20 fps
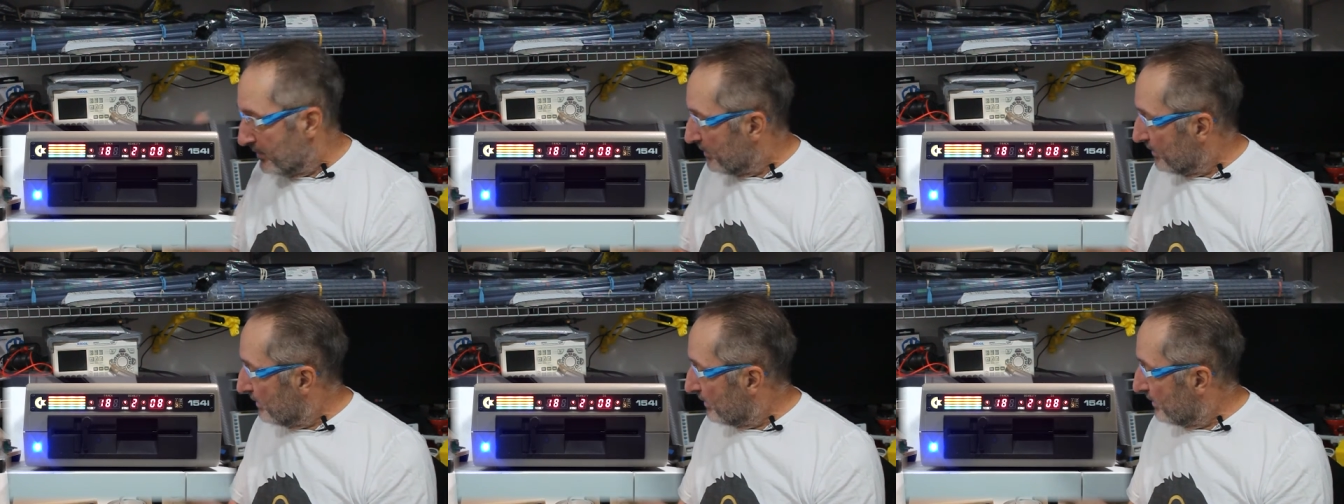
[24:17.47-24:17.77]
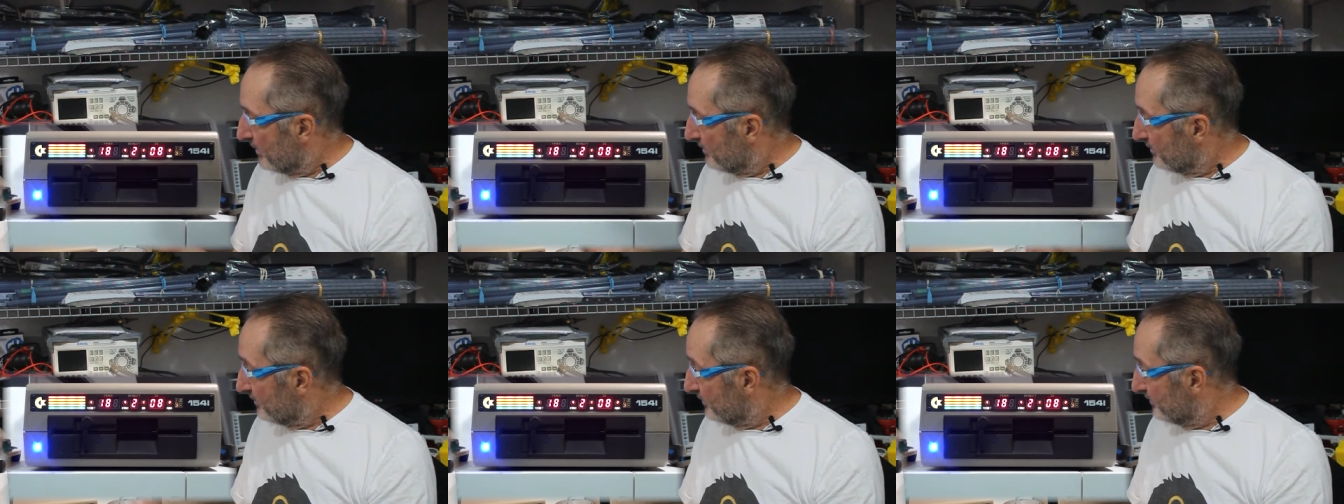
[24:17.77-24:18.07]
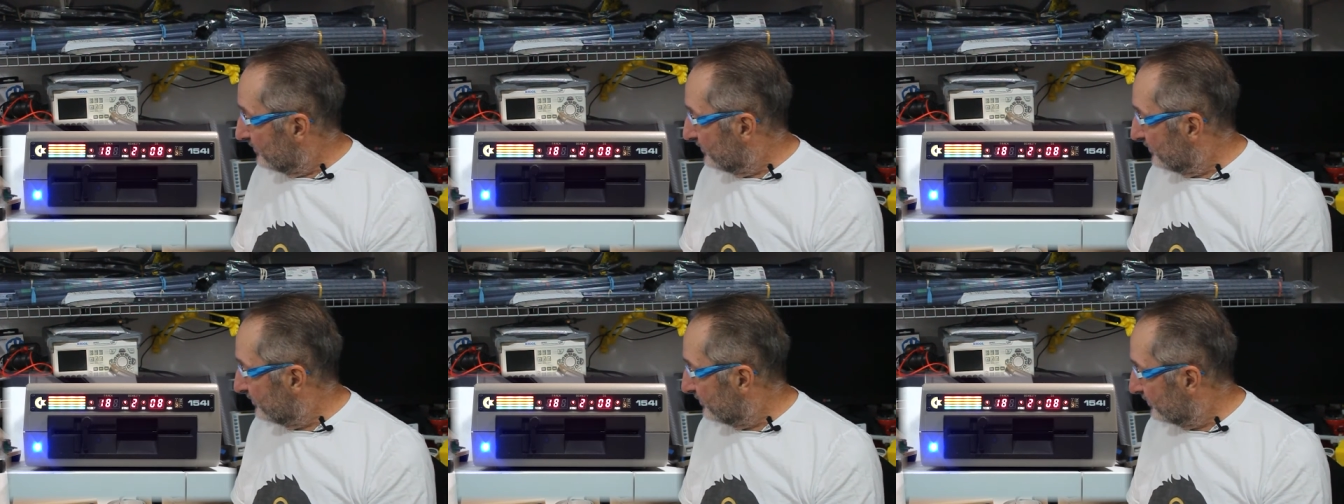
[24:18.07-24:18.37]

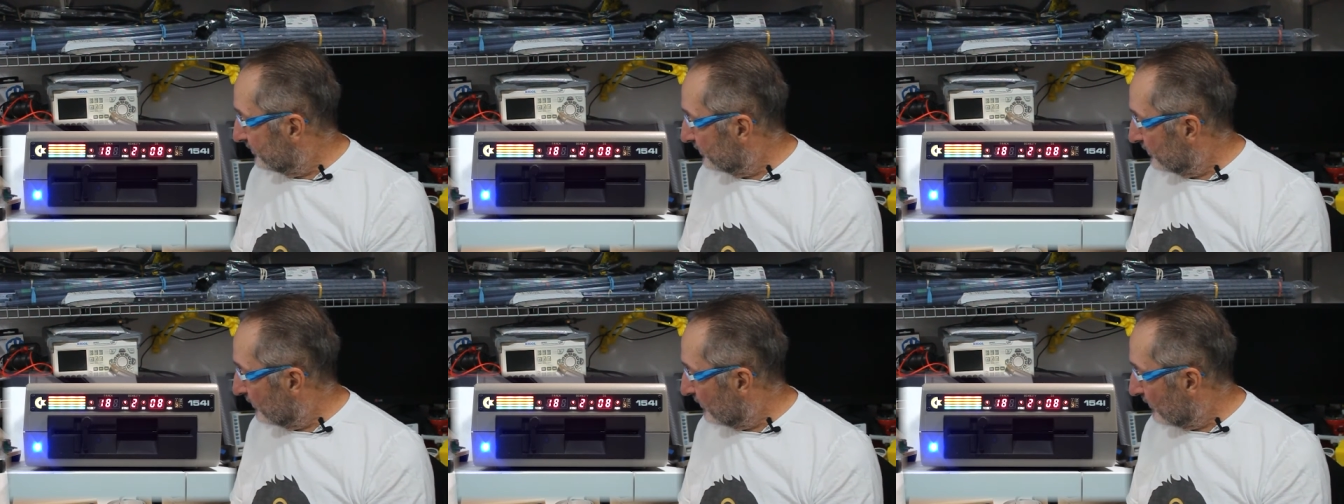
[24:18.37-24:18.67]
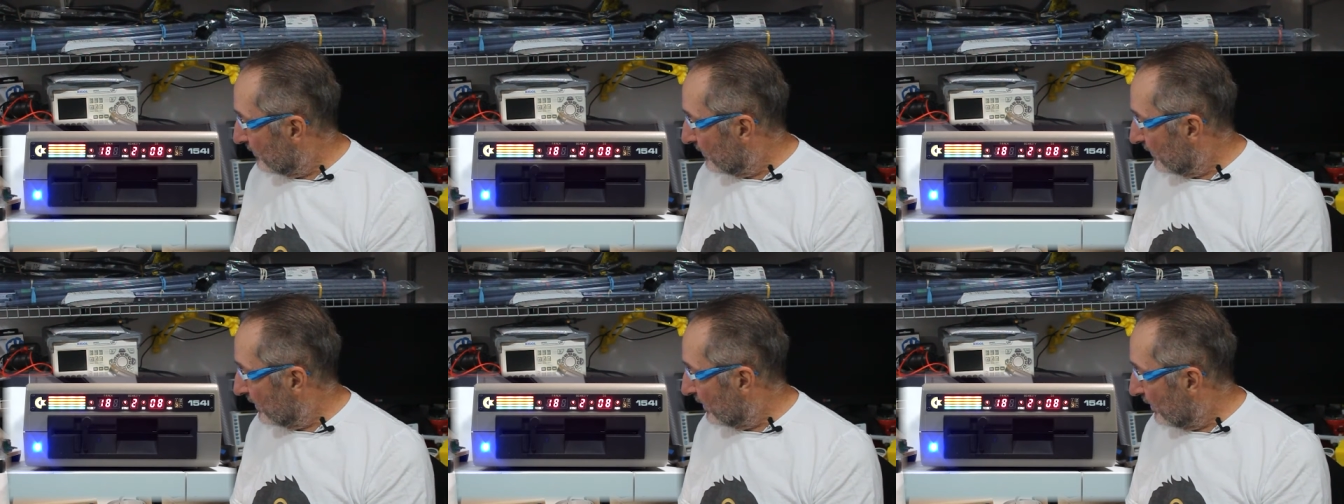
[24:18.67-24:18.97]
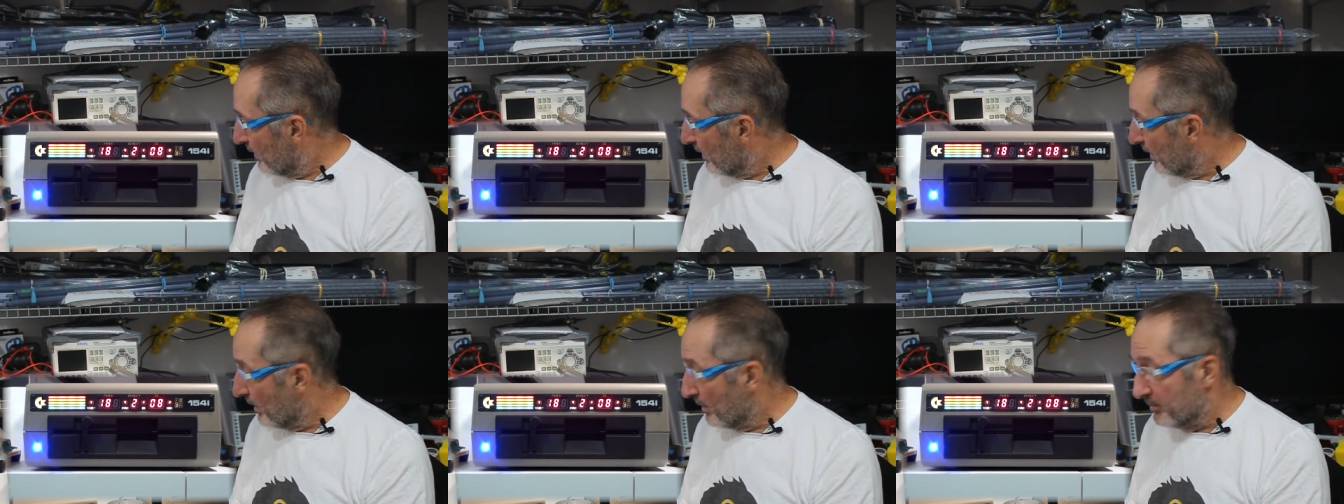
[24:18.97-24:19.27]
I'm
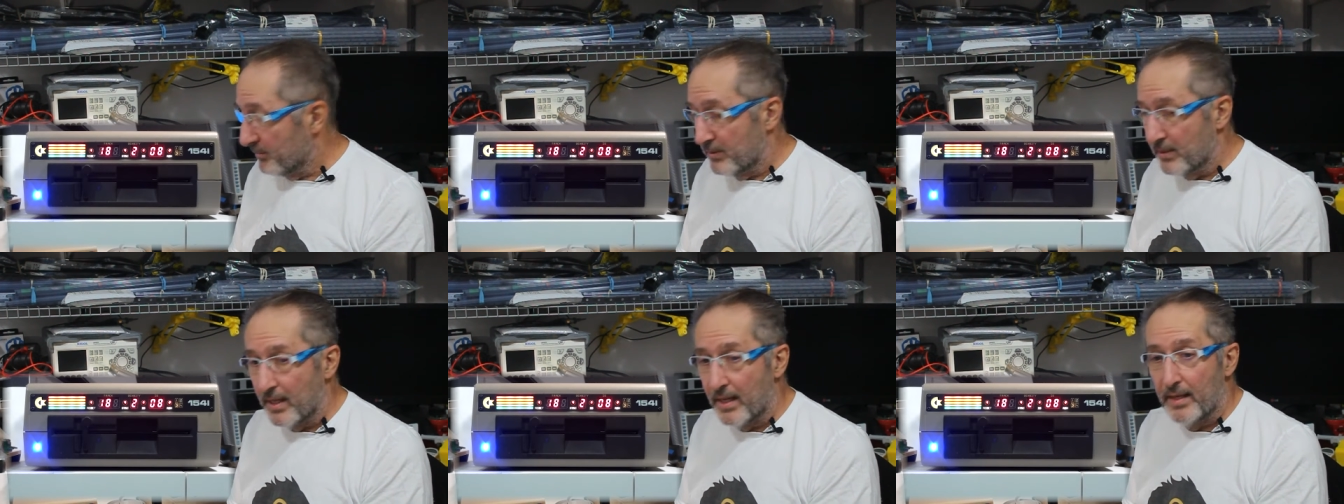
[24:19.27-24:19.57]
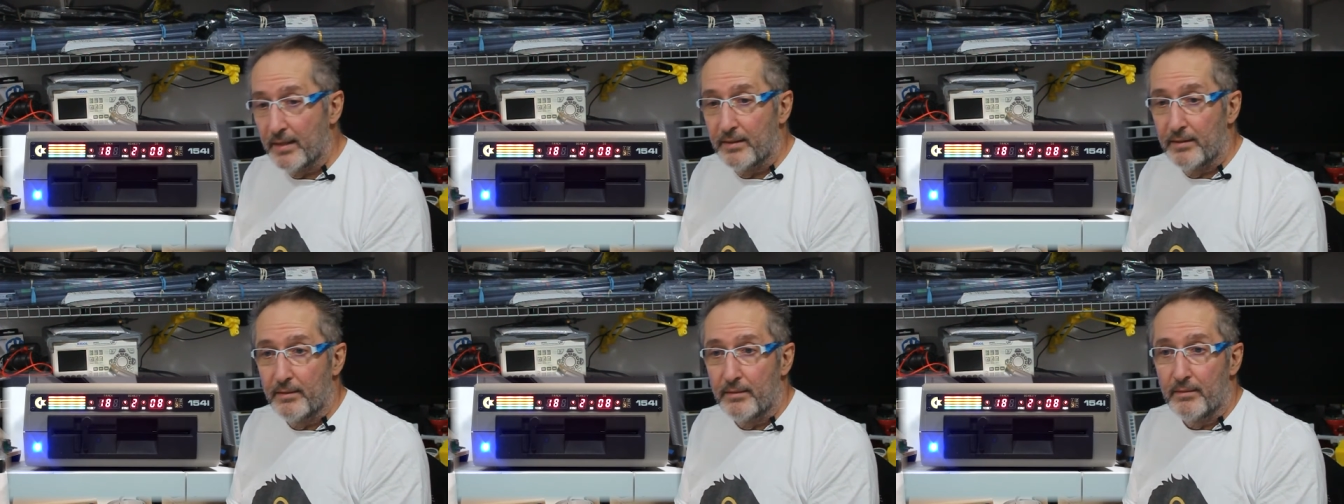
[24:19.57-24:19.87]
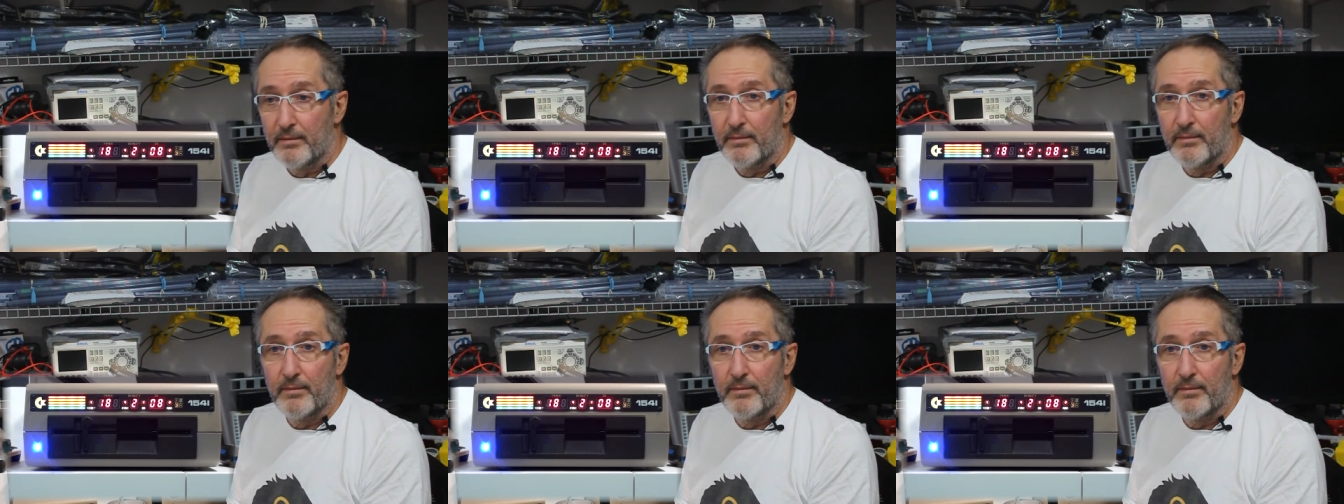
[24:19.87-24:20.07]
glad